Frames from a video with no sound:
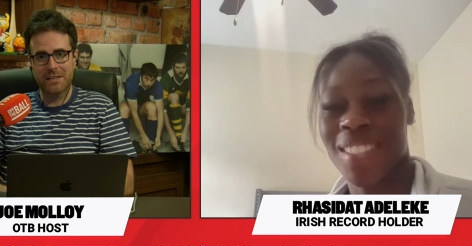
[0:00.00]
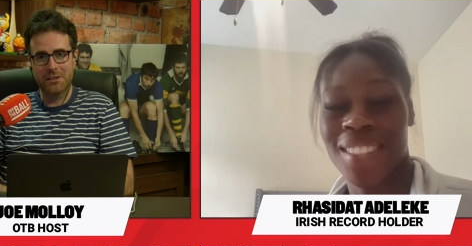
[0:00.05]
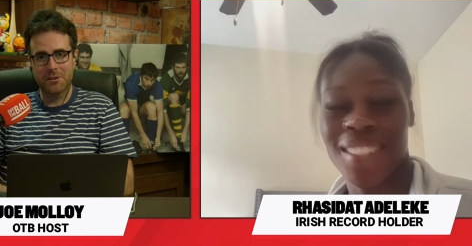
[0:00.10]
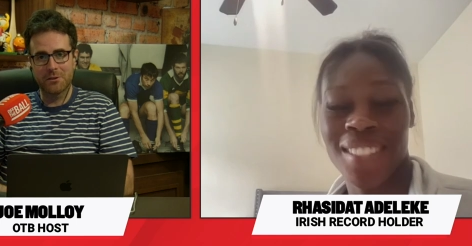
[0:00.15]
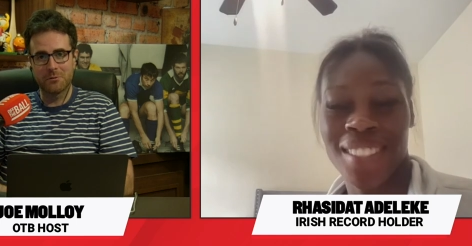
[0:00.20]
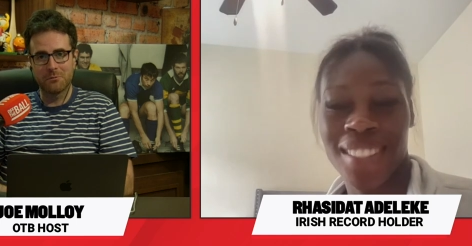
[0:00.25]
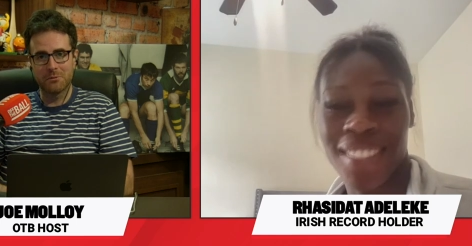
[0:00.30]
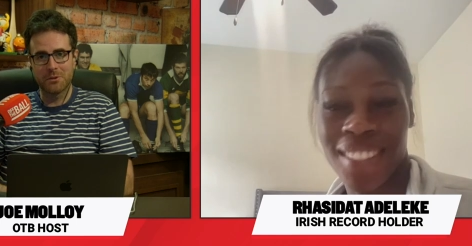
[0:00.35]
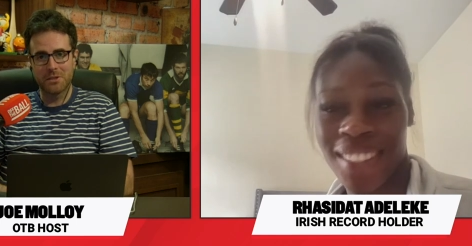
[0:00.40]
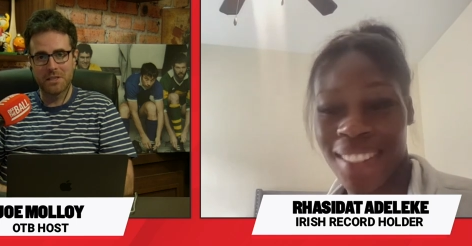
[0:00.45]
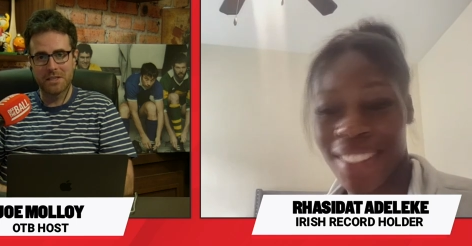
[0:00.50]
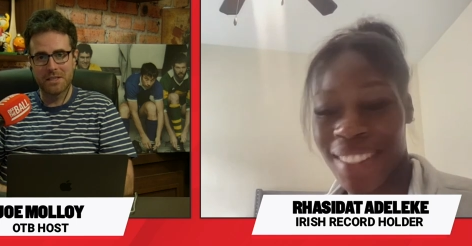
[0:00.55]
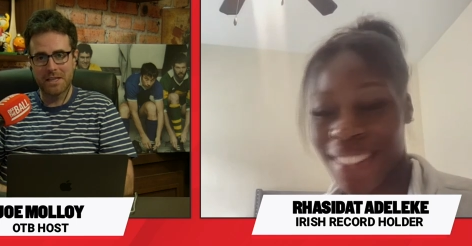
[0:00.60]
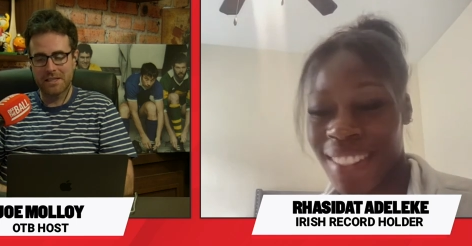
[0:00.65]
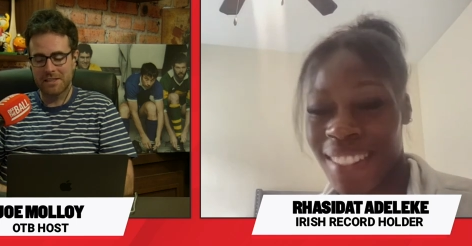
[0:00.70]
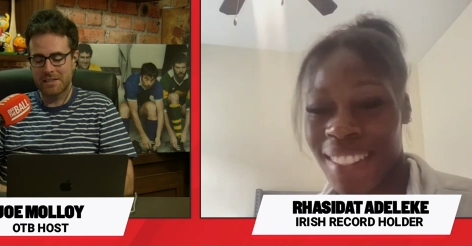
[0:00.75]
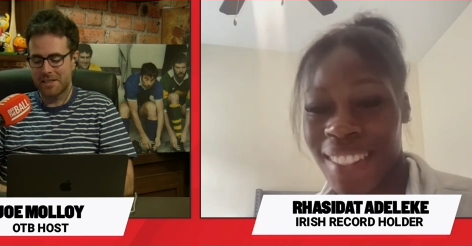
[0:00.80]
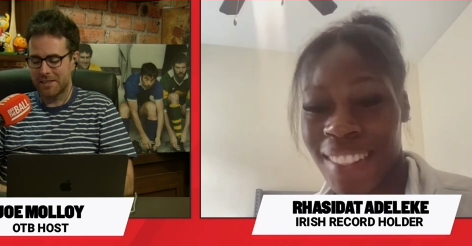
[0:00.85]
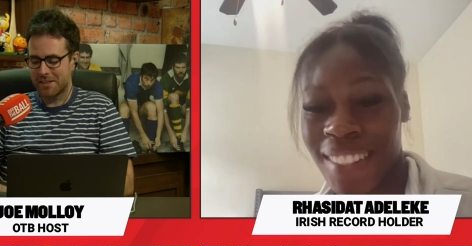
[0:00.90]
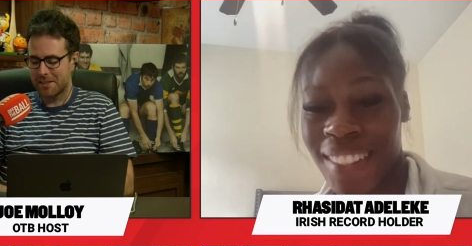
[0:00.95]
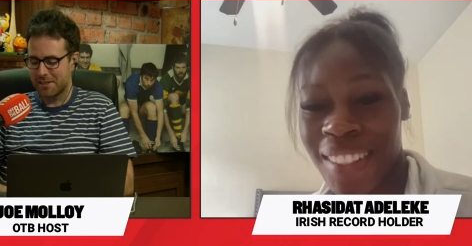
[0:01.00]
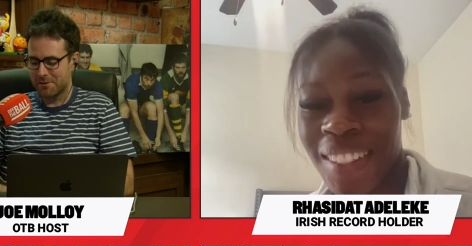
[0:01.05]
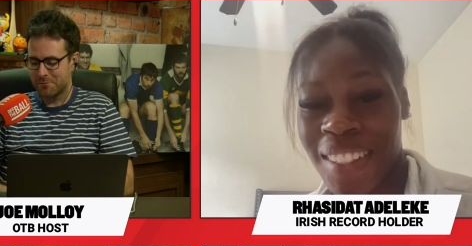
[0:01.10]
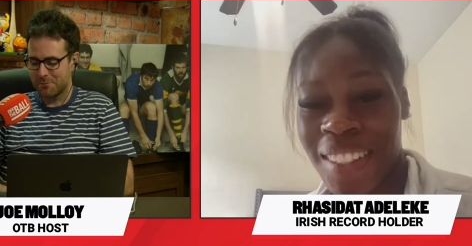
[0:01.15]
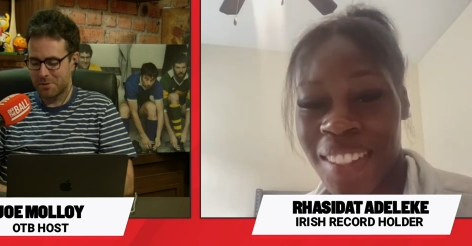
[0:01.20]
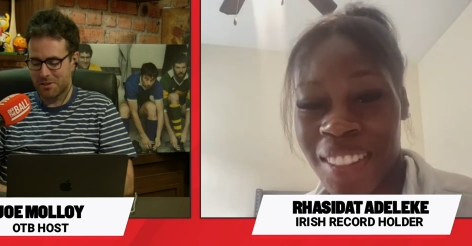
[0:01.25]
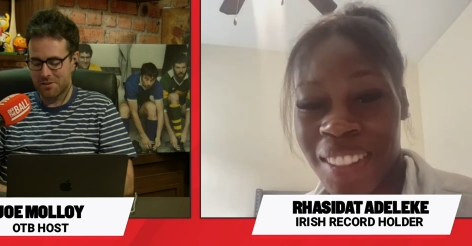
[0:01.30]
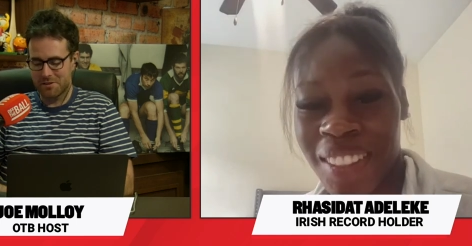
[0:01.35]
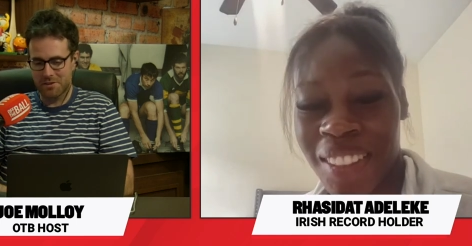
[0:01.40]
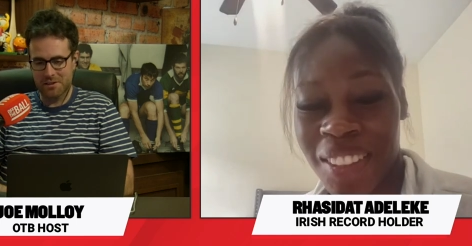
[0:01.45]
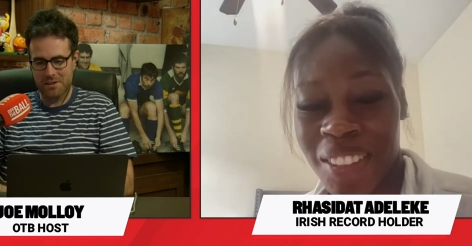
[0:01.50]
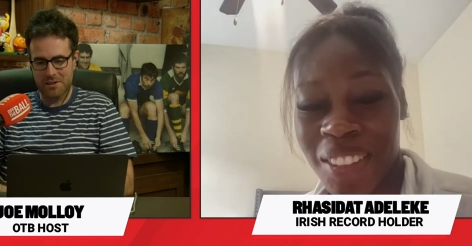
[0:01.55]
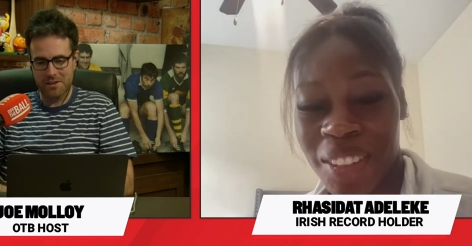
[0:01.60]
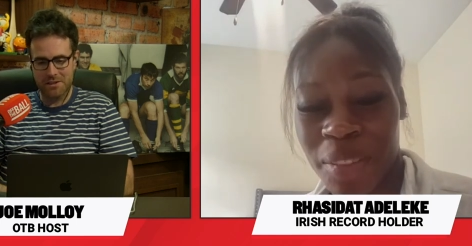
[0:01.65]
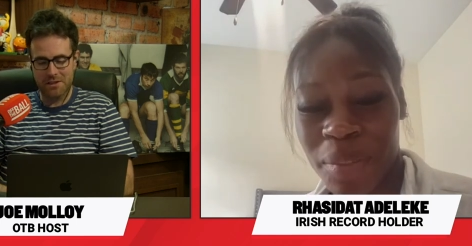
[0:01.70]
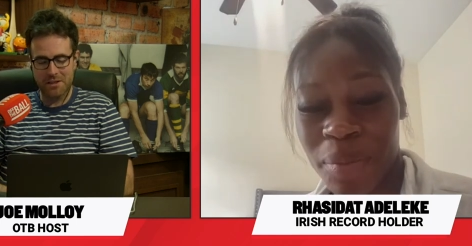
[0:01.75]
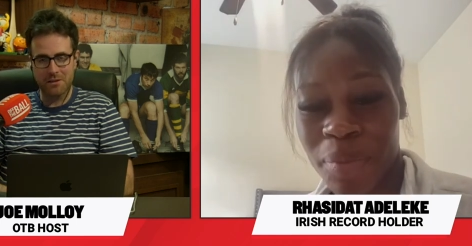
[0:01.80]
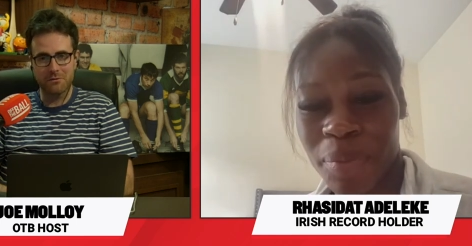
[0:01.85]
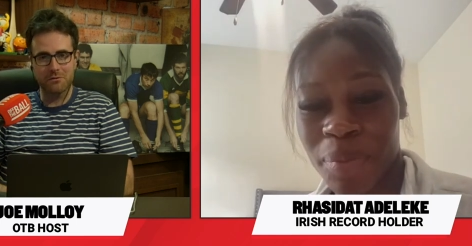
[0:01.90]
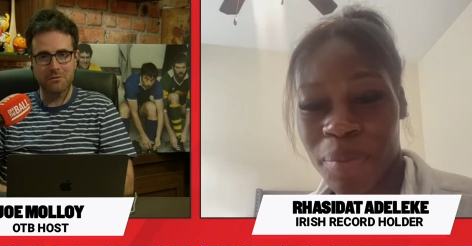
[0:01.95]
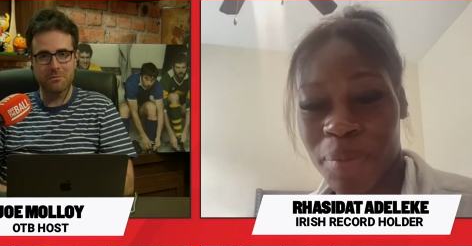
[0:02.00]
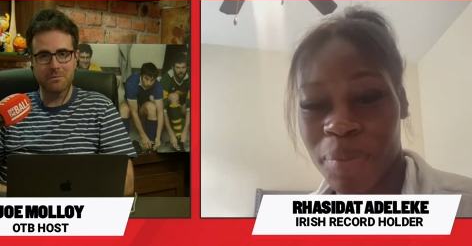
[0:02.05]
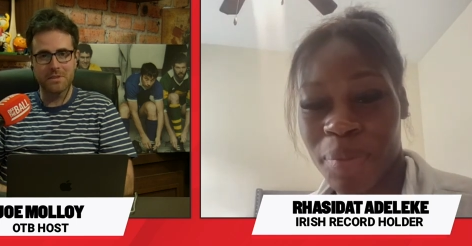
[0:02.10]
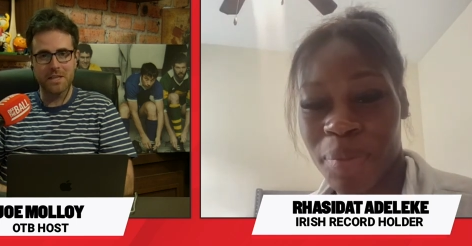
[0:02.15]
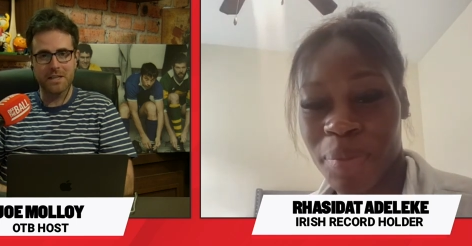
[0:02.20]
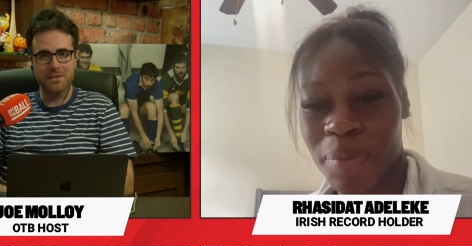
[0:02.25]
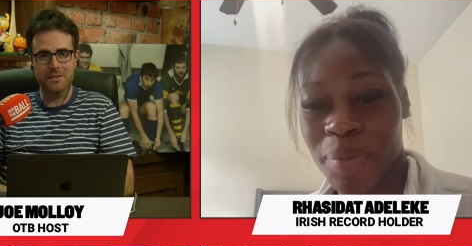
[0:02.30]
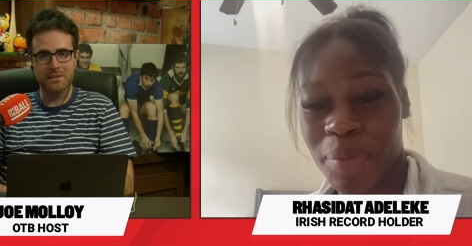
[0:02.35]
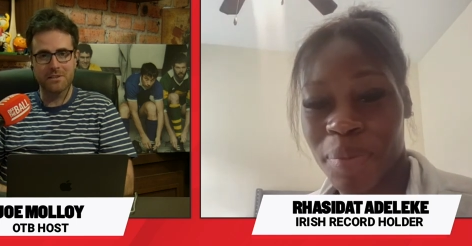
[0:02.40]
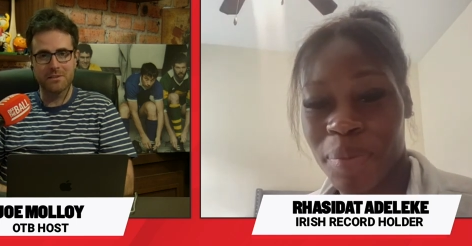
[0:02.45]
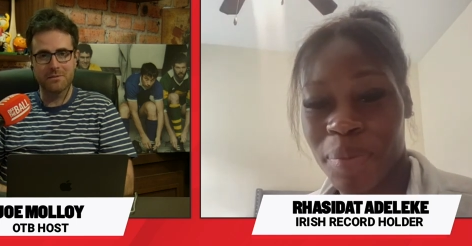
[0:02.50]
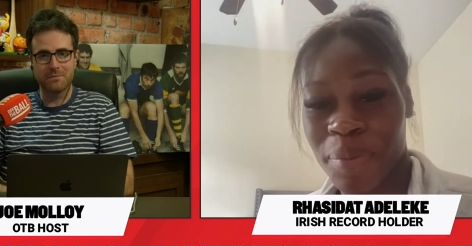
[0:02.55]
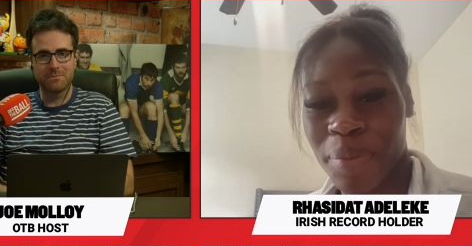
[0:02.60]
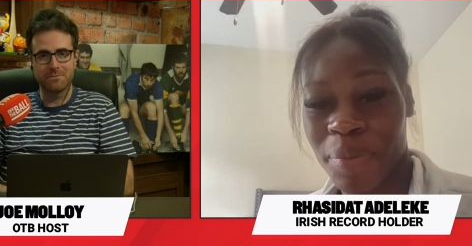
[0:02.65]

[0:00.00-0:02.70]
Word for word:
Speaker 1: you. Rhasidat Adeleke with us on the line there from Texas.